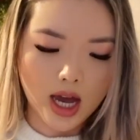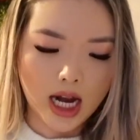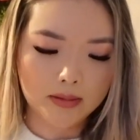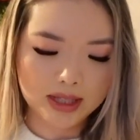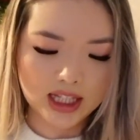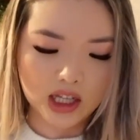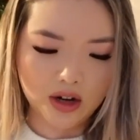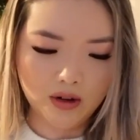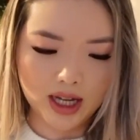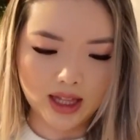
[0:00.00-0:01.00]
And I'm
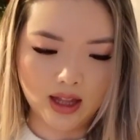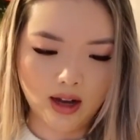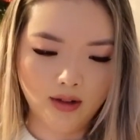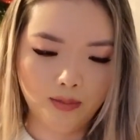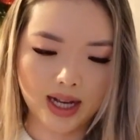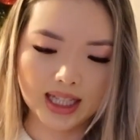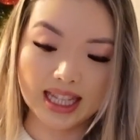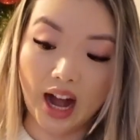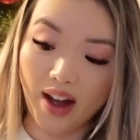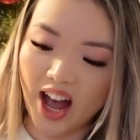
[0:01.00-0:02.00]
so in love because
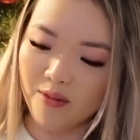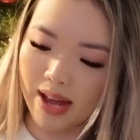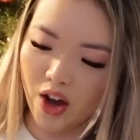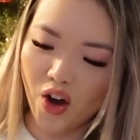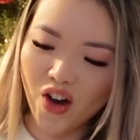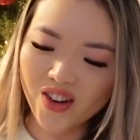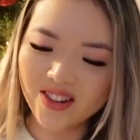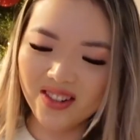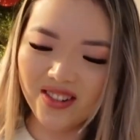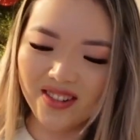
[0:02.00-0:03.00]
now I have my
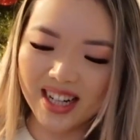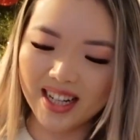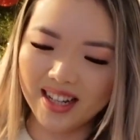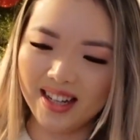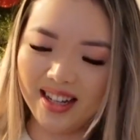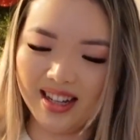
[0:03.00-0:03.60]
own.